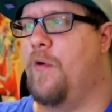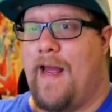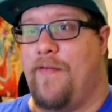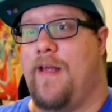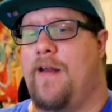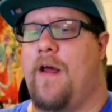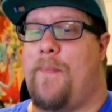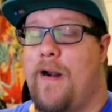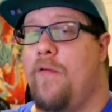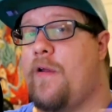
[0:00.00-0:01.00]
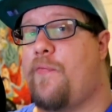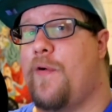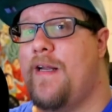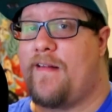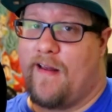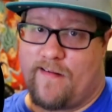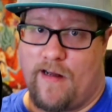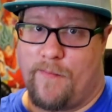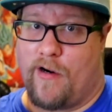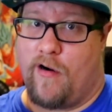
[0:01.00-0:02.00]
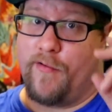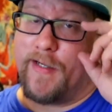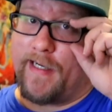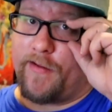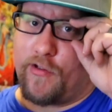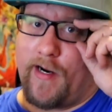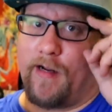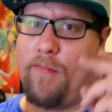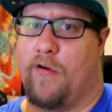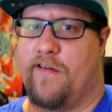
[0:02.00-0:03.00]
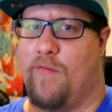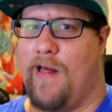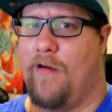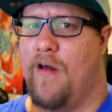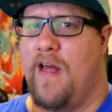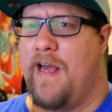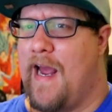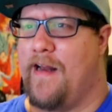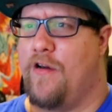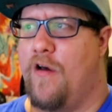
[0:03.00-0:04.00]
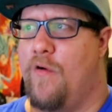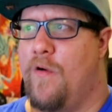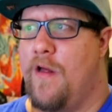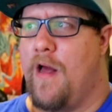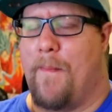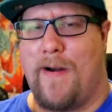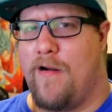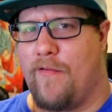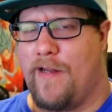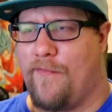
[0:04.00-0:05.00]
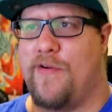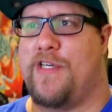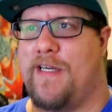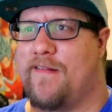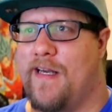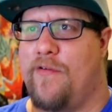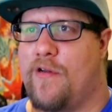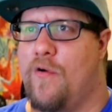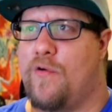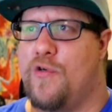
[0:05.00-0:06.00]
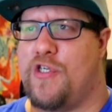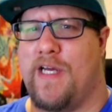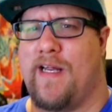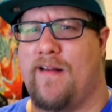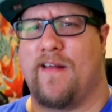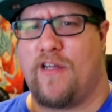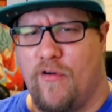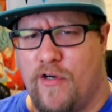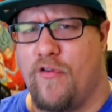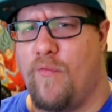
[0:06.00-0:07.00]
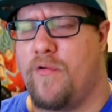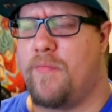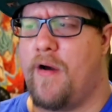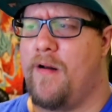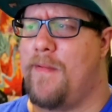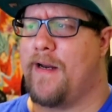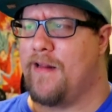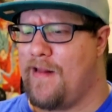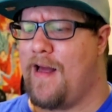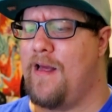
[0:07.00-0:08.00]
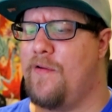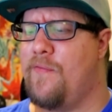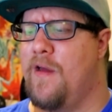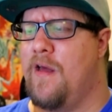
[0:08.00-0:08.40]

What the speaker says: And then apparently Frieza has come to Earth to get the Dragon Balls as well, and you know, apparently Vegeta's giving Goku shit. He's like, you know, you're the one who brought him back to life.